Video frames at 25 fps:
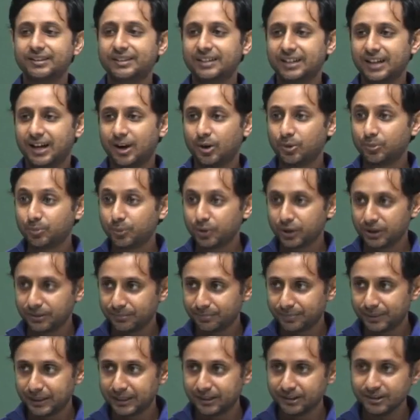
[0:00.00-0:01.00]
The output
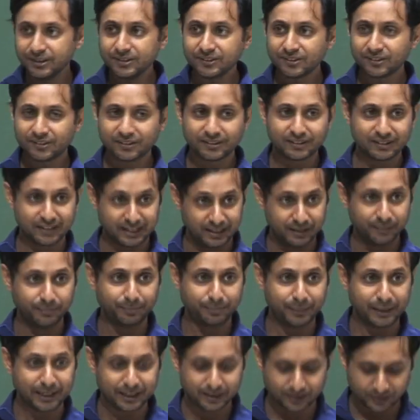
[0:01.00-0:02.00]
impedance, the
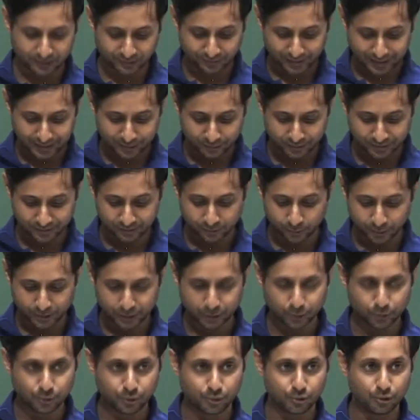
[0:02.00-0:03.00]
impedance value is
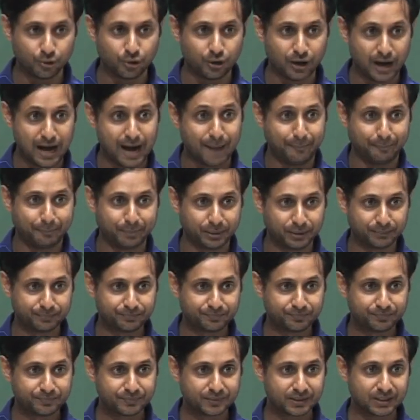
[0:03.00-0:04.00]
going to go up,
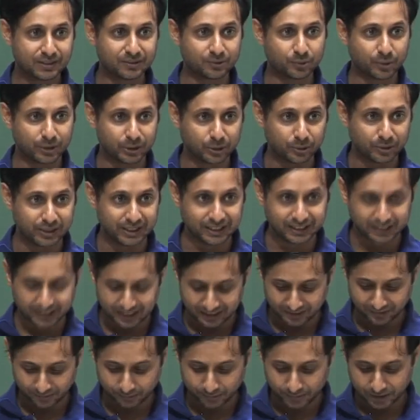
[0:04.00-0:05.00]
is going to
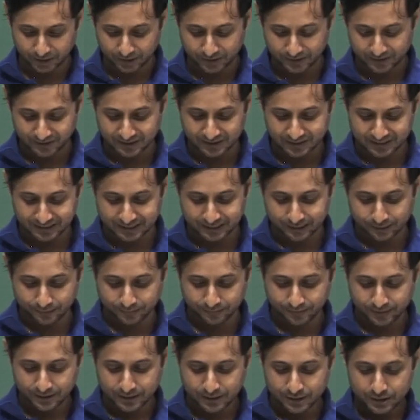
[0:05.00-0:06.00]
increase, because instead
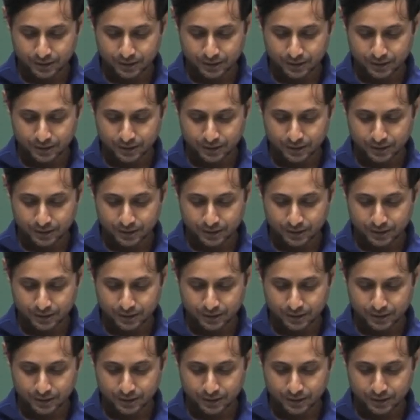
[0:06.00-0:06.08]
of